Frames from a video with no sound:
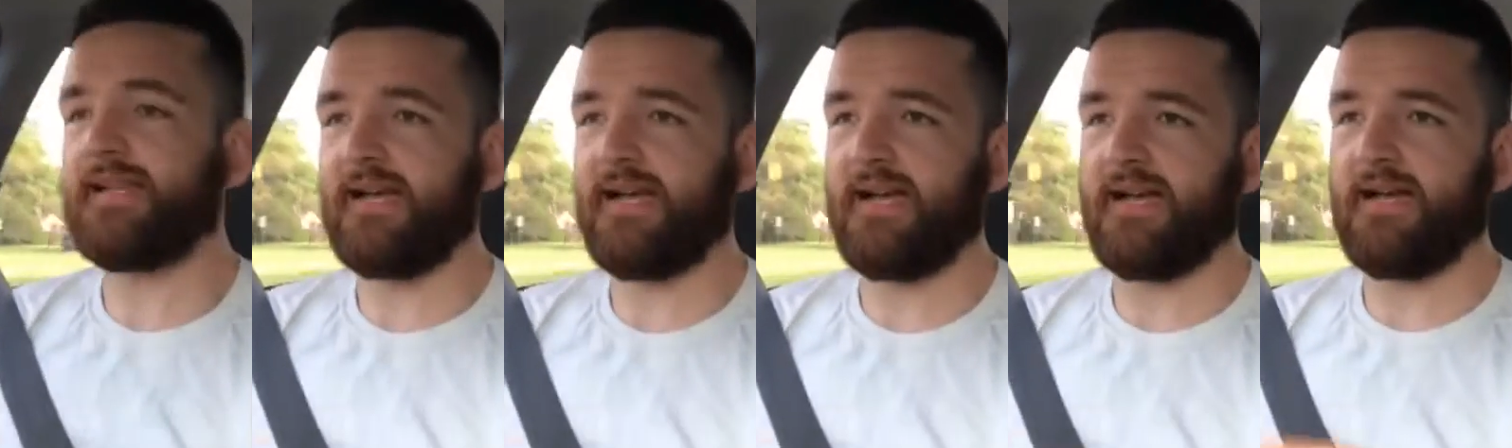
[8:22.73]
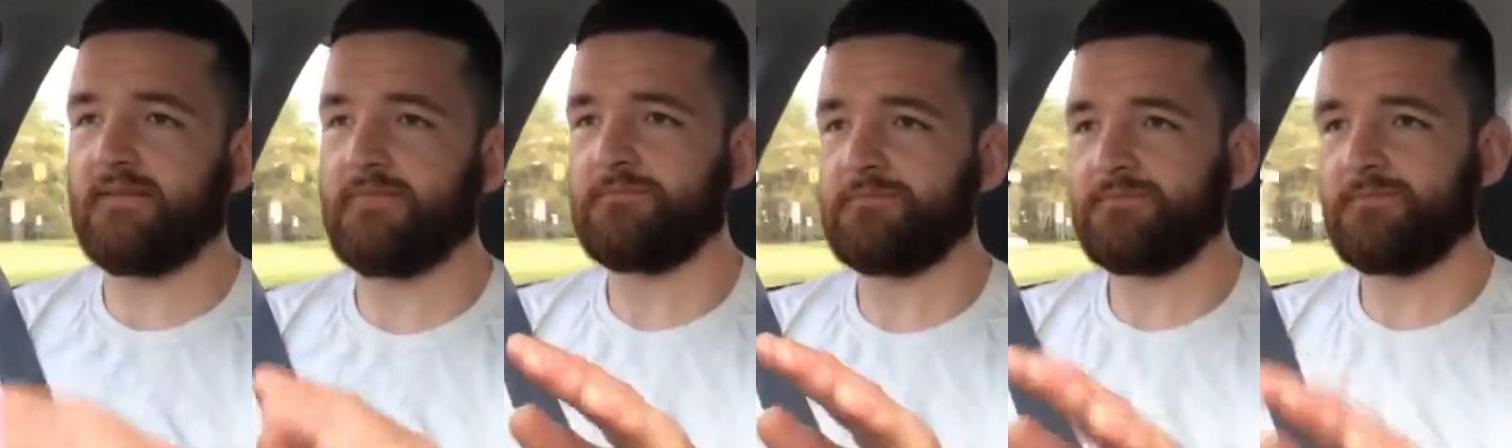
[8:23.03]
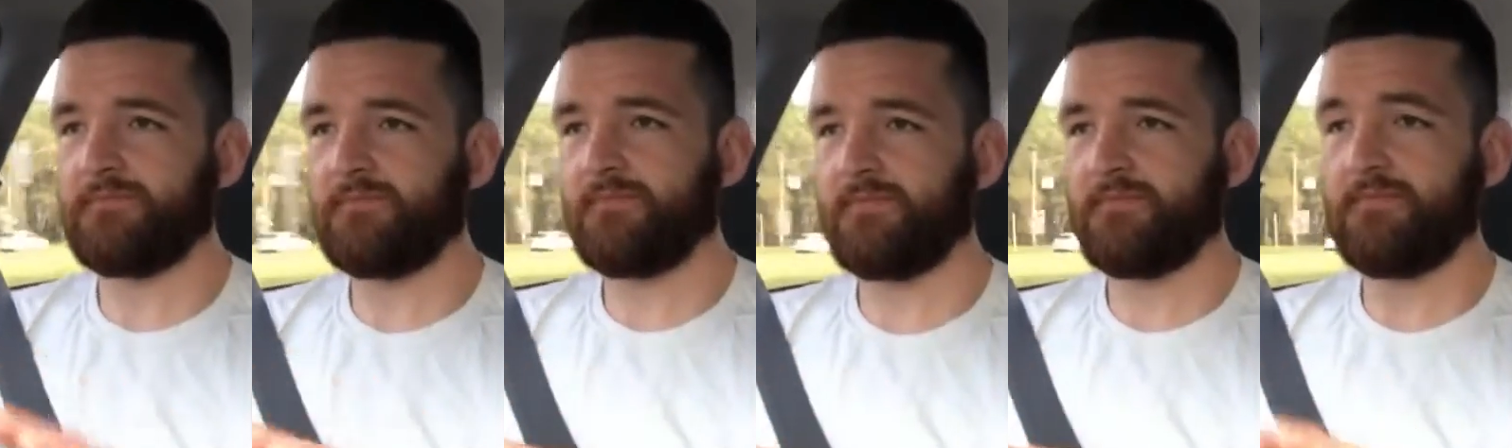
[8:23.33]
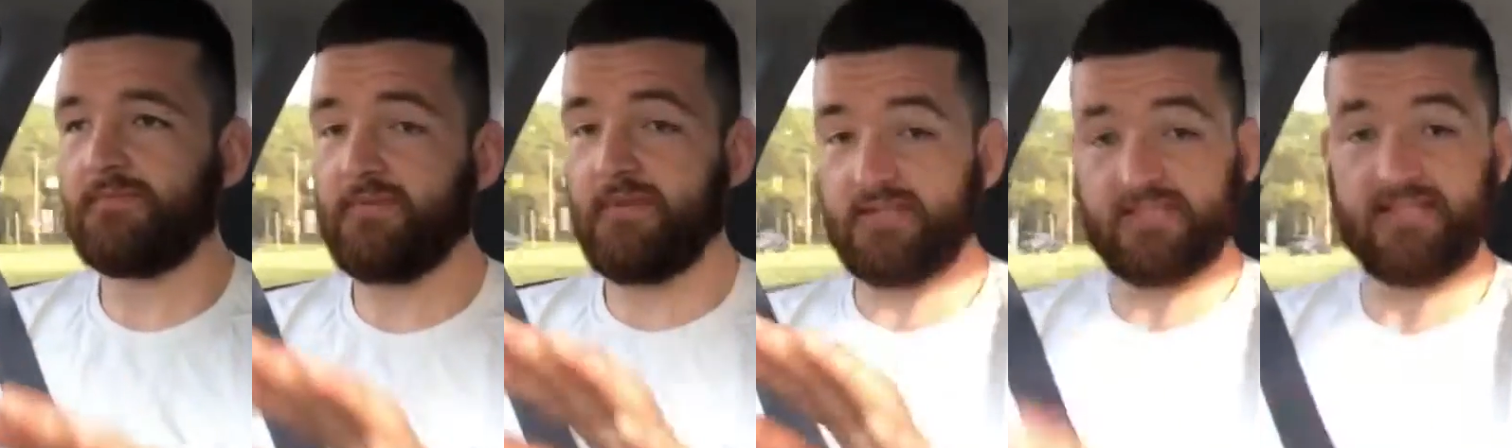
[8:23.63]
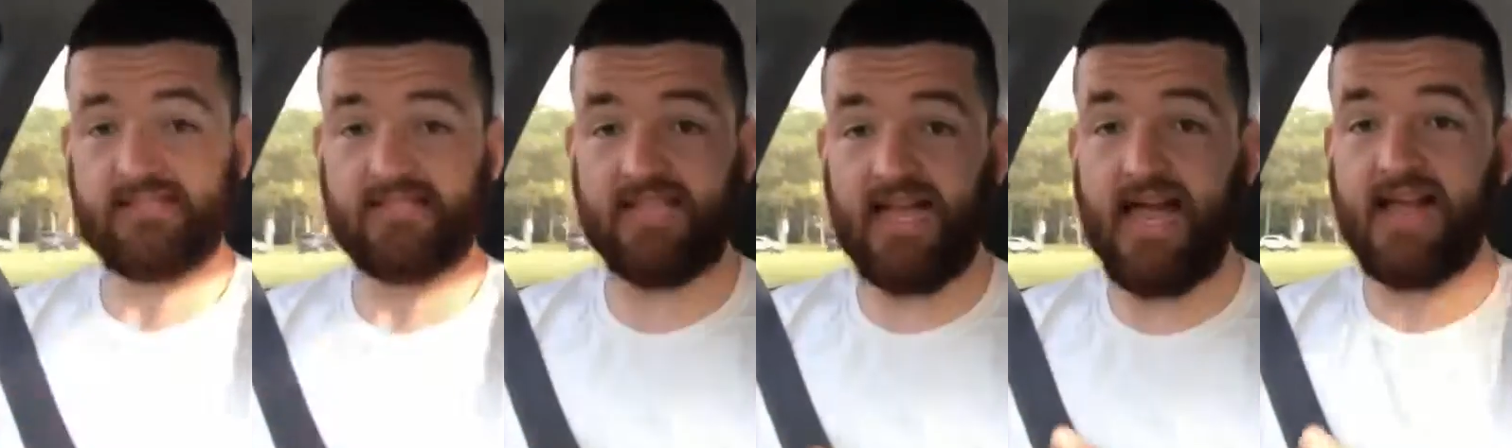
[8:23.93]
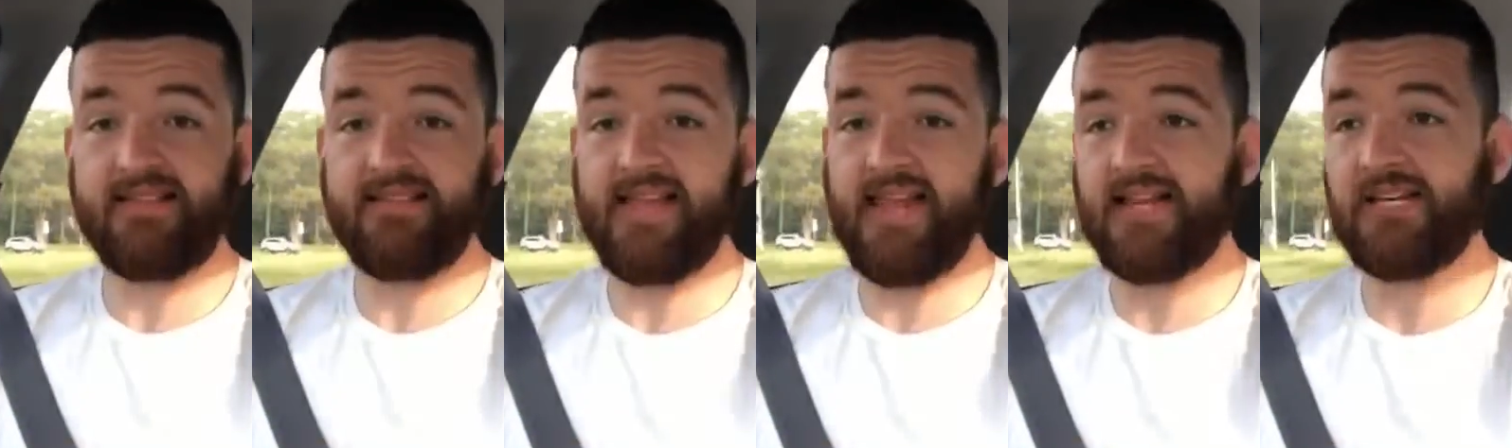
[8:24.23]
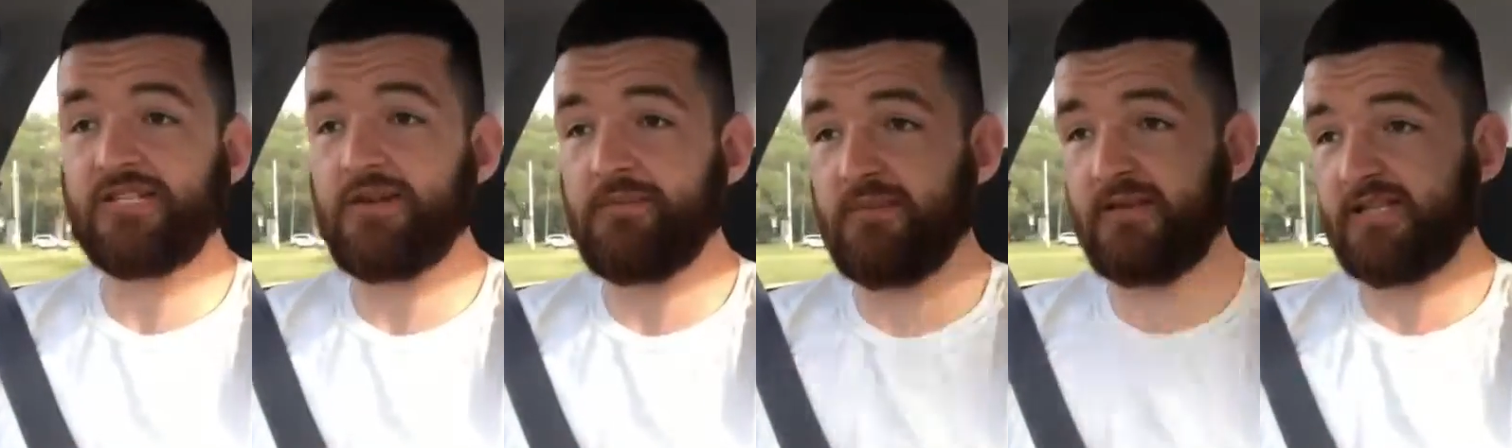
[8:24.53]
this is a side
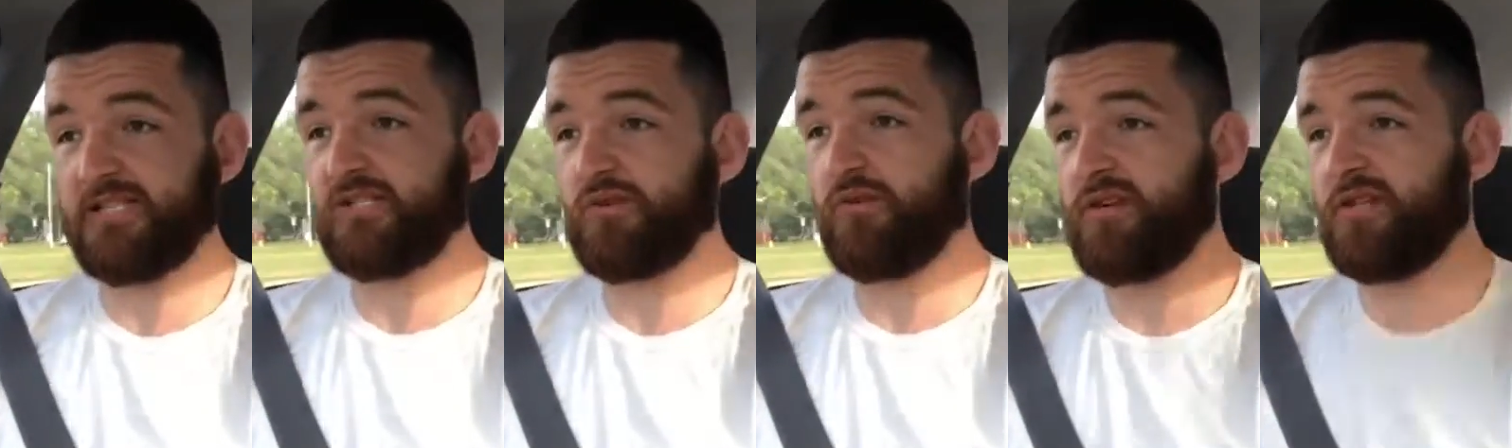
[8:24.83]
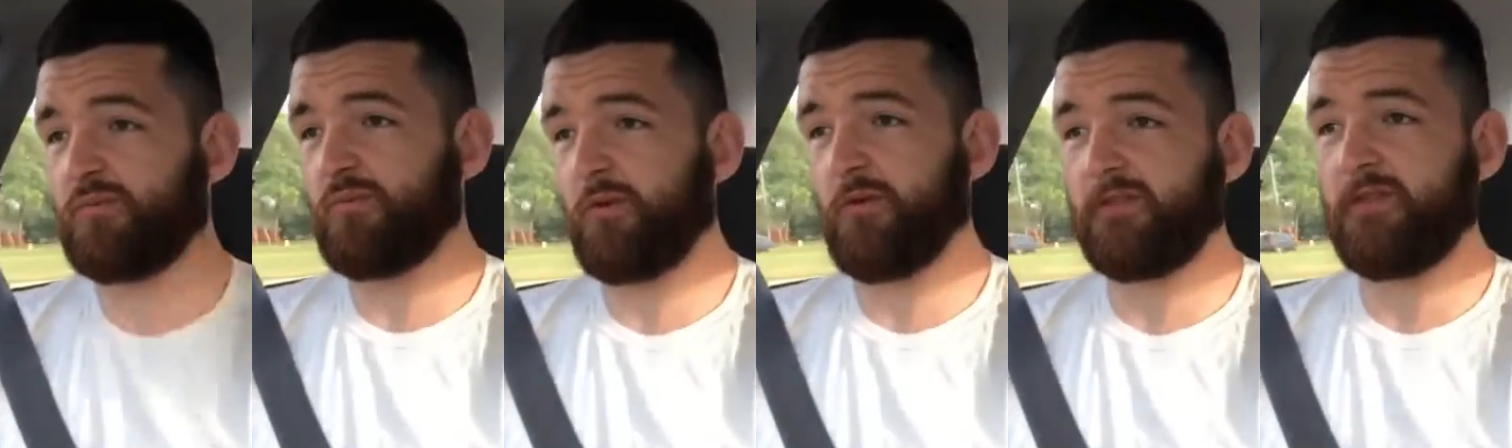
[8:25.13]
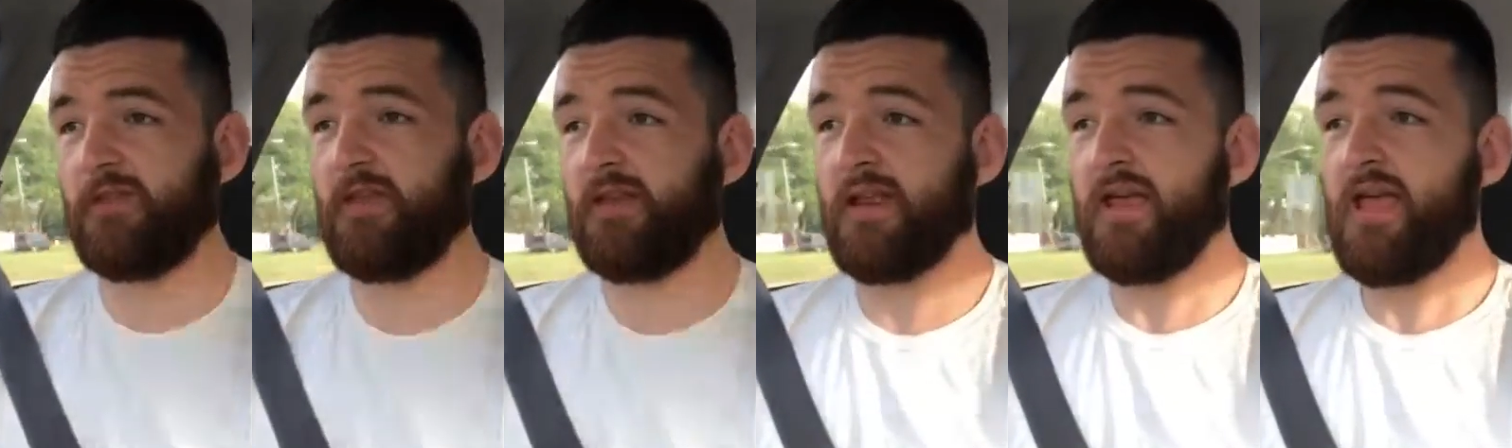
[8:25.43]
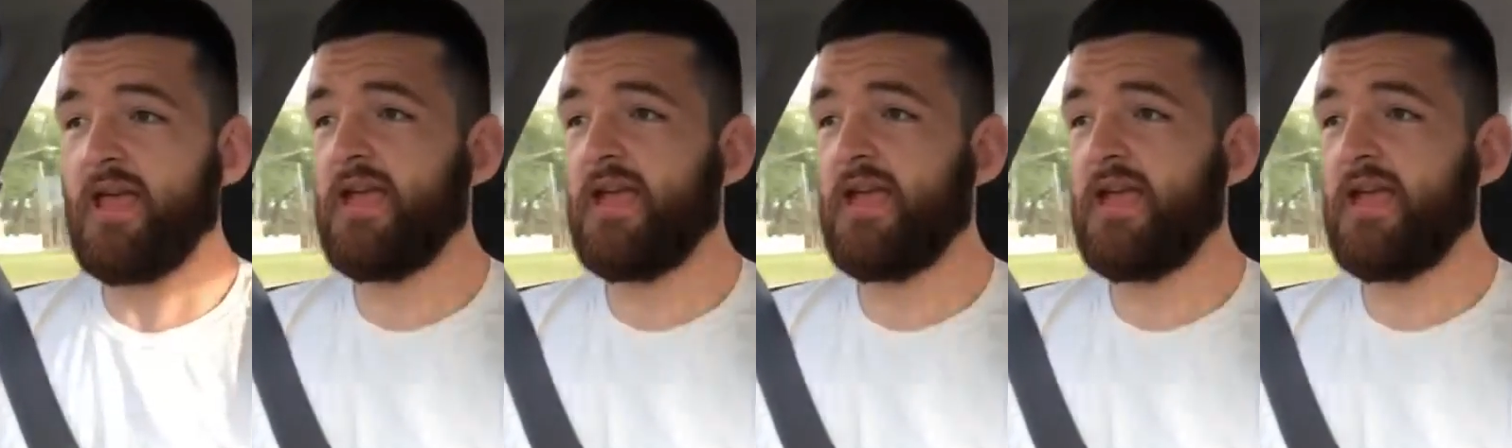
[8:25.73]
tangent, but the story's worth it.